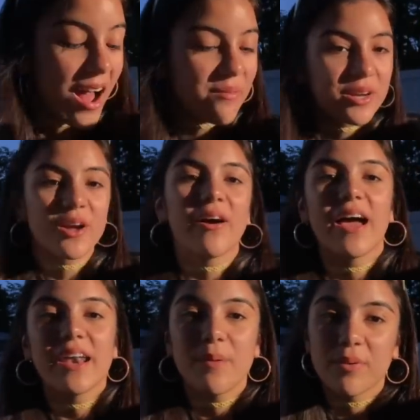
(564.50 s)
I'm gonna go
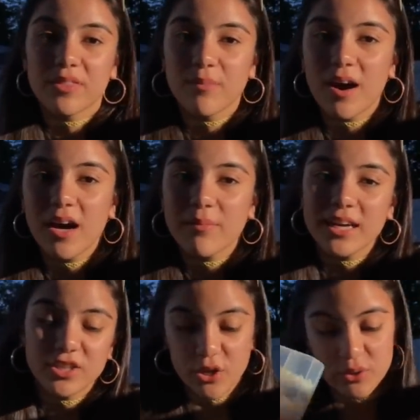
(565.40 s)
ahead and put them on
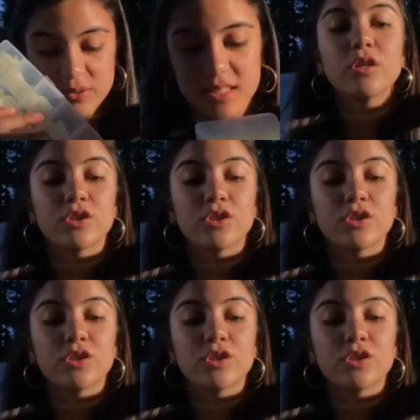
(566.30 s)
my toes.